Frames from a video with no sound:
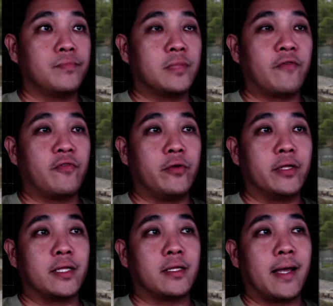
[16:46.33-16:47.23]
Definitely
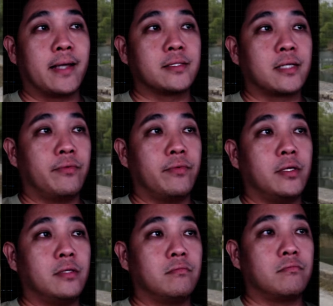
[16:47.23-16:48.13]
the tanks can't
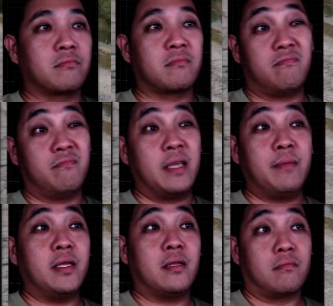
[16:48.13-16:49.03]
really.
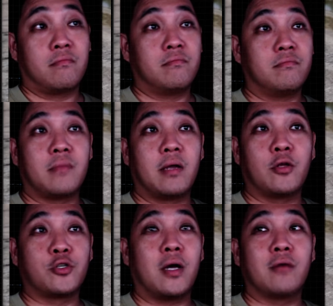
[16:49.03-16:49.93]
Maybe I'm not
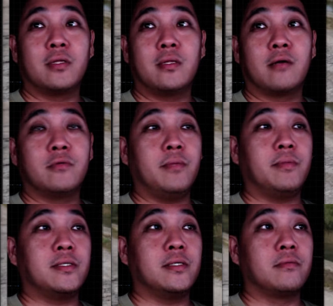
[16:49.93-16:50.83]
sure how deep
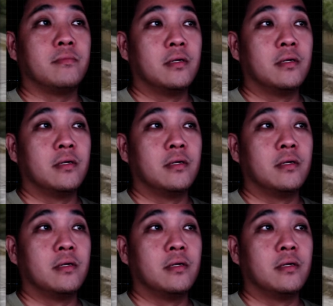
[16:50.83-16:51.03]
is this.